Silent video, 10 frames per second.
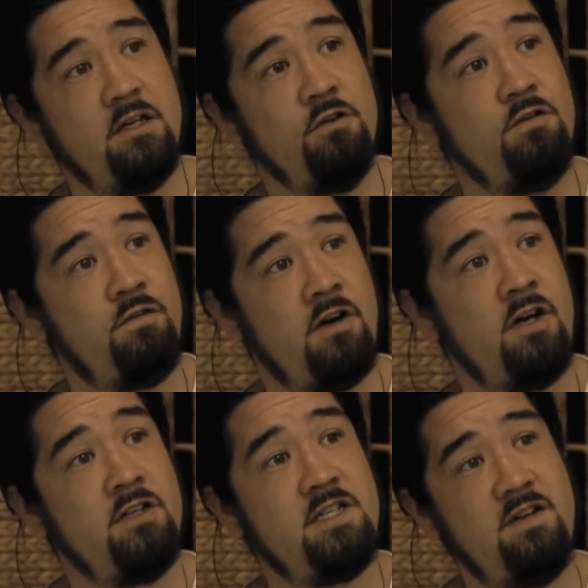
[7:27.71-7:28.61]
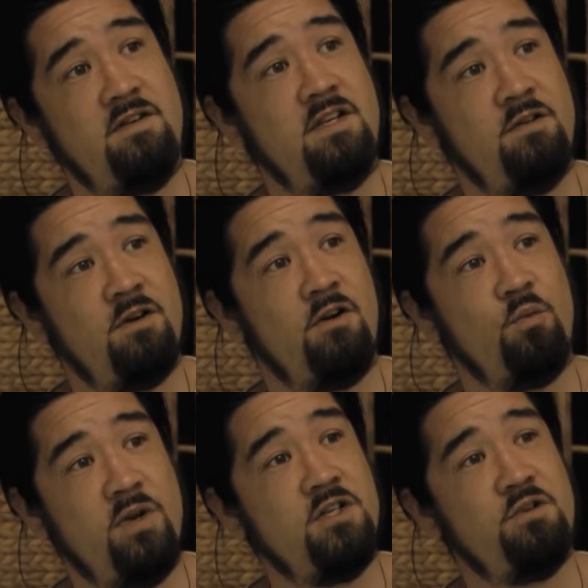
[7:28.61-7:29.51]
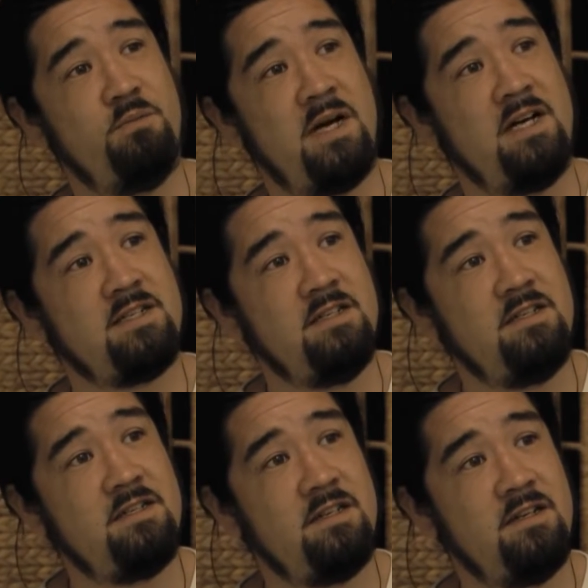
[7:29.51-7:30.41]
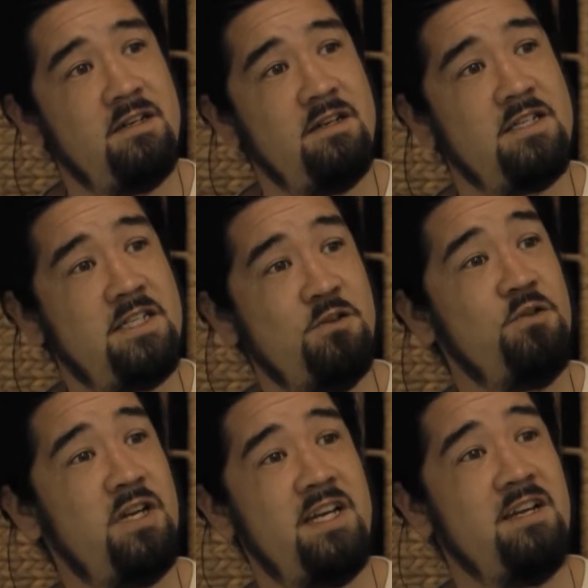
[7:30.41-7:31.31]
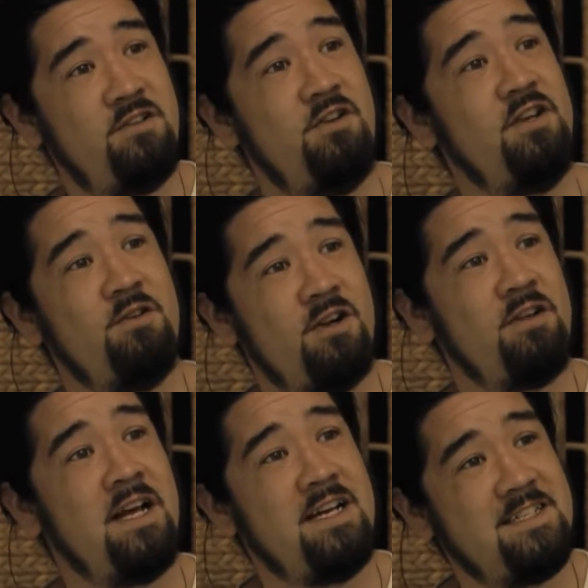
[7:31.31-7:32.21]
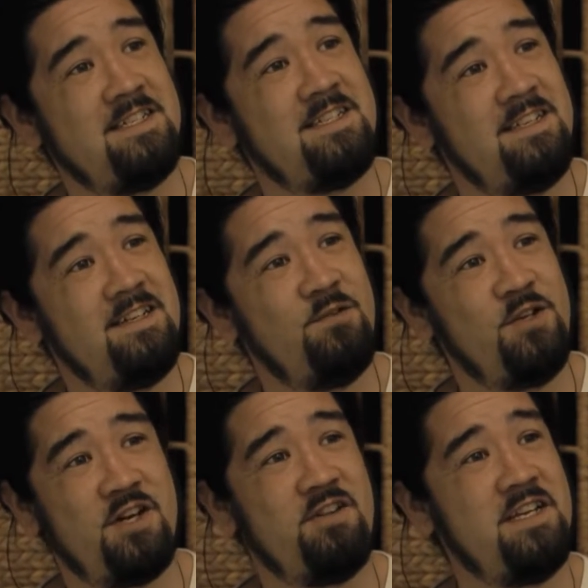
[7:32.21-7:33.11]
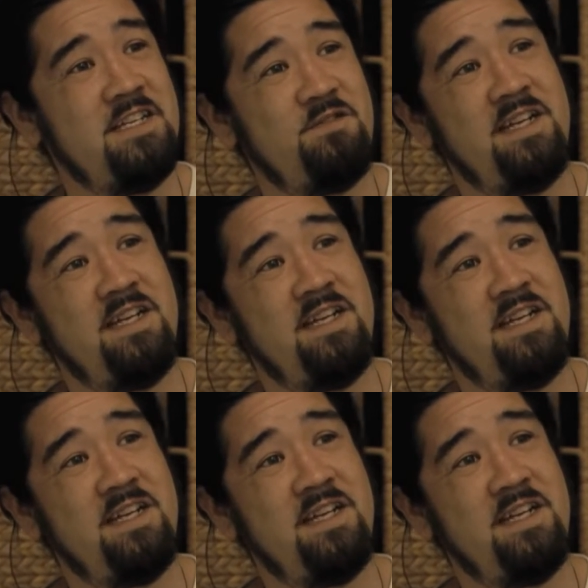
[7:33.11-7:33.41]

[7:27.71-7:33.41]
you'll find 70-year-old Wing Chun masters still kicking 30-year-old asses, which I think is